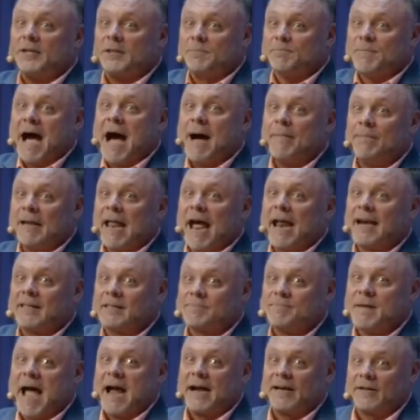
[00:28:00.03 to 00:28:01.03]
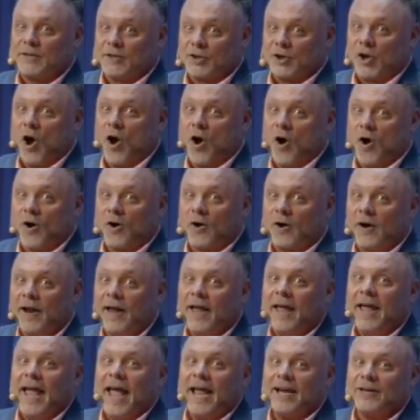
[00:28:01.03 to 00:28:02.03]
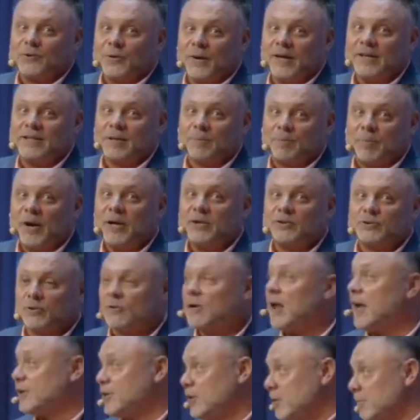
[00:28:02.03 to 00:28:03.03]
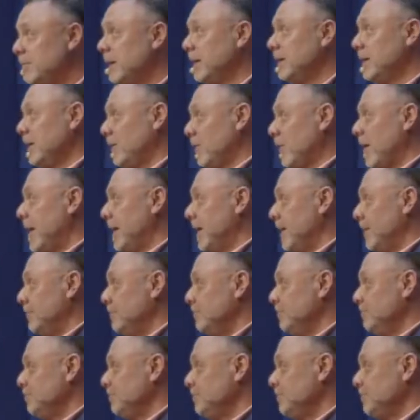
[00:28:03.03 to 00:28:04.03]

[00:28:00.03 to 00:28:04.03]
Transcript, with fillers: get the Bible out of the back of the car and greet the preacher like you're Billy Graham.